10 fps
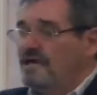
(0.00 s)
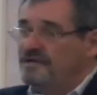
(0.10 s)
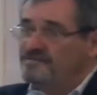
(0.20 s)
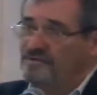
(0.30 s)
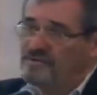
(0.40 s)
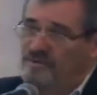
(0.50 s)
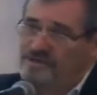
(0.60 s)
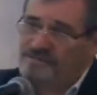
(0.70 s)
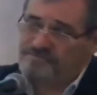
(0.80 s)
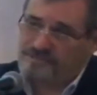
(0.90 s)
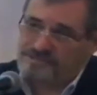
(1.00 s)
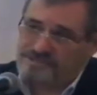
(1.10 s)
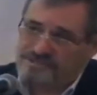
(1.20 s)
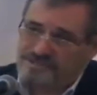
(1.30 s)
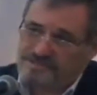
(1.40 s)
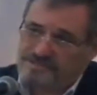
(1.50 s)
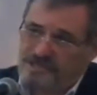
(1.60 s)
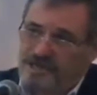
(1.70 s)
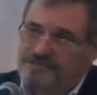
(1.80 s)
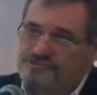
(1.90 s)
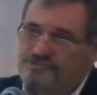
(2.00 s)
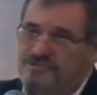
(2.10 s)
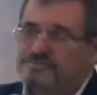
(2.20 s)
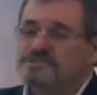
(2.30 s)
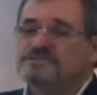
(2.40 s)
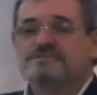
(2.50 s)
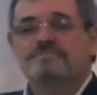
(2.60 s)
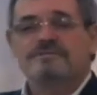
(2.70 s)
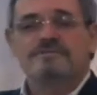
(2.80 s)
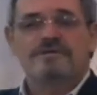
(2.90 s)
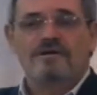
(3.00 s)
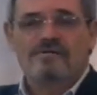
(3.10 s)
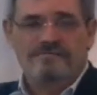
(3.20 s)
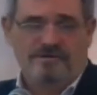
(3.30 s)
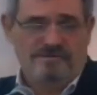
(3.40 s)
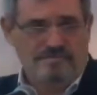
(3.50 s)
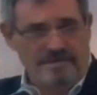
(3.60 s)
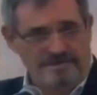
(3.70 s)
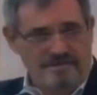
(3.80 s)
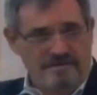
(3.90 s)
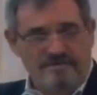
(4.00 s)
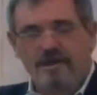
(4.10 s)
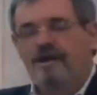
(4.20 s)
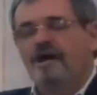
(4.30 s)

And if on the way up those stairs I tripped and spilled the coffee on myself,